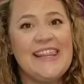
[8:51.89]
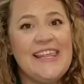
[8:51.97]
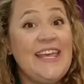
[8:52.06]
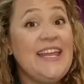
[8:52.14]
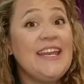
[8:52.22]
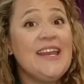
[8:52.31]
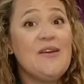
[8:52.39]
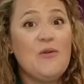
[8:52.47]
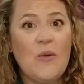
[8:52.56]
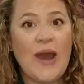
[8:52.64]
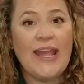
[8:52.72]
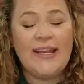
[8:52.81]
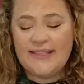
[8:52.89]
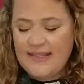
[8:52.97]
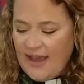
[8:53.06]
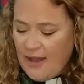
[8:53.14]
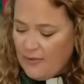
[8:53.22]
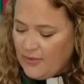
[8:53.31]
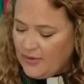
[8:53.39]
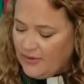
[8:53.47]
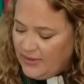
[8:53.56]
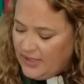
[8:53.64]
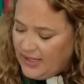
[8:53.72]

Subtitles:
thin white towel.